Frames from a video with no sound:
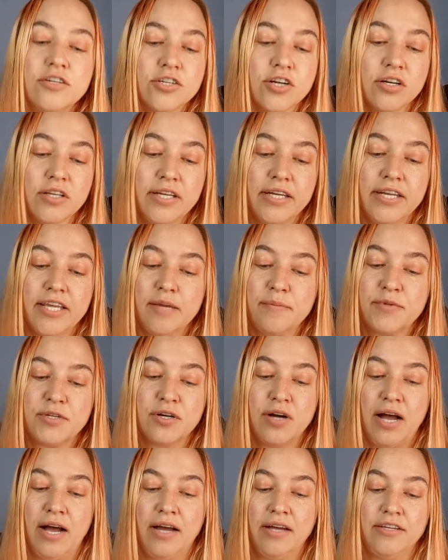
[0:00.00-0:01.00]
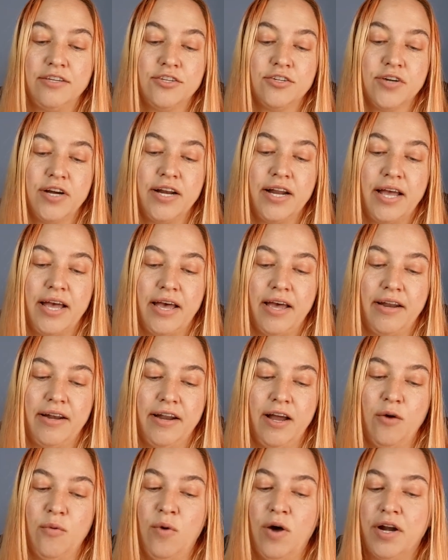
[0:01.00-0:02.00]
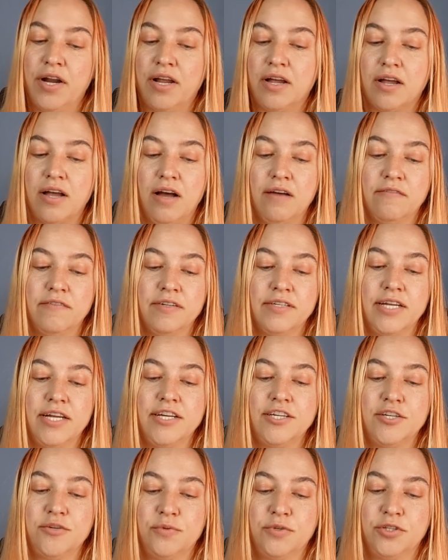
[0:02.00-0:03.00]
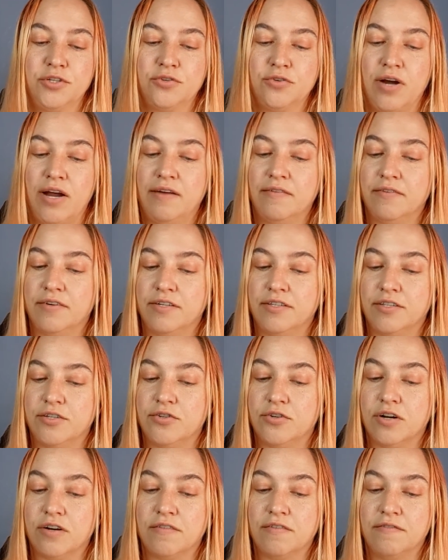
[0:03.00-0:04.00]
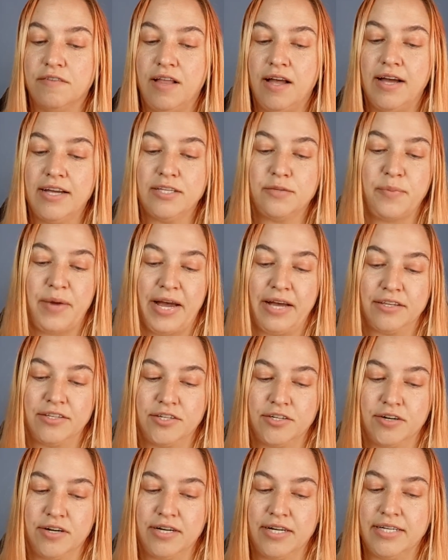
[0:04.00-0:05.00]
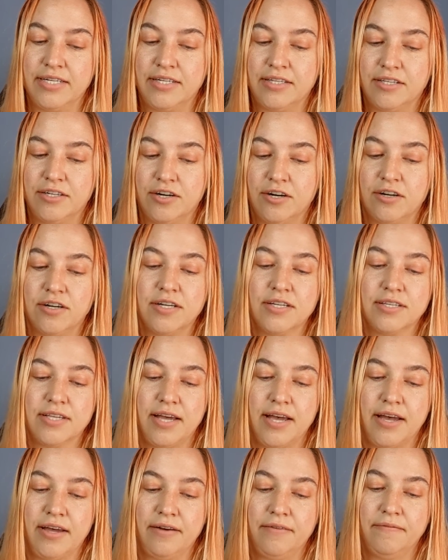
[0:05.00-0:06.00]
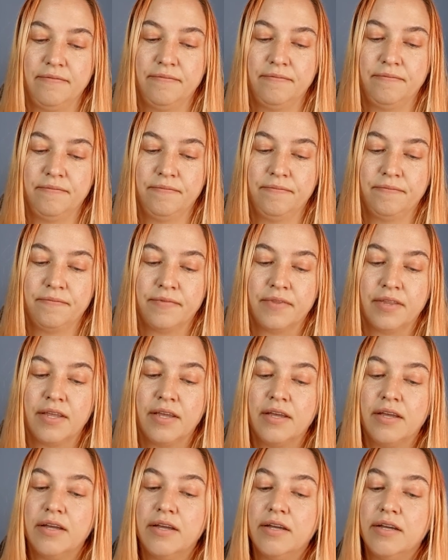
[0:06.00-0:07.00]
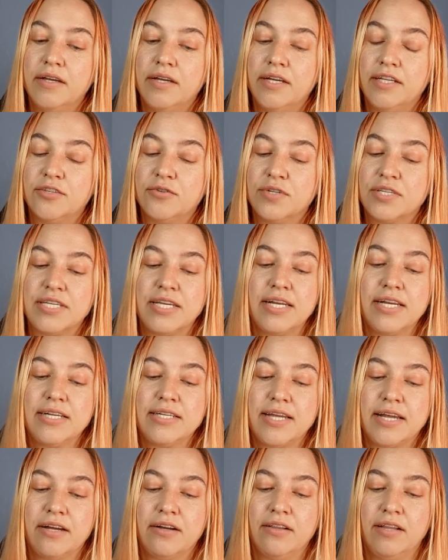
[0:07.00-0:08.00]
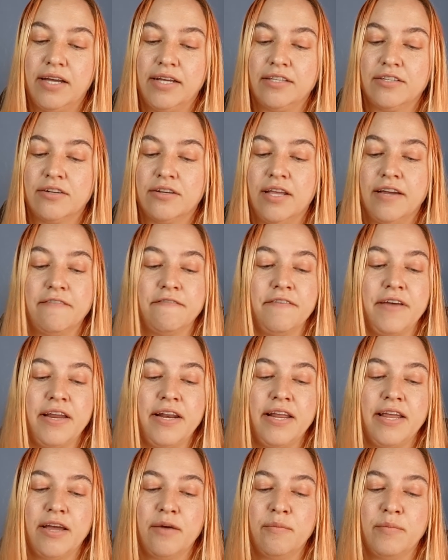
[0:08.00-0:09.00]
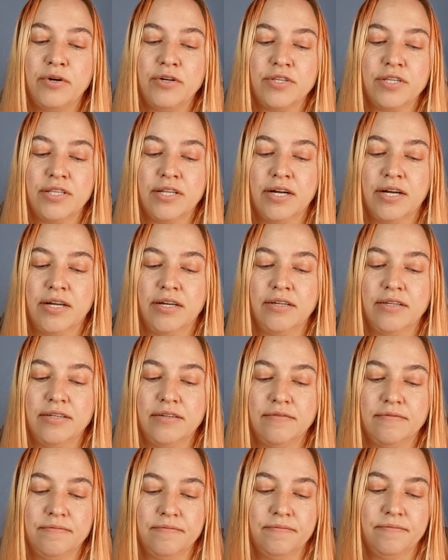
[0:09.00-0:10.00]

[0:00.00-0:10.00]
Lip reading: Sharlene keeps her eyes straight ahead, not wanting a confrontation with the driver as the truck flies past her and into the darkness ahead. Its receding taillights are like fading embers in the night.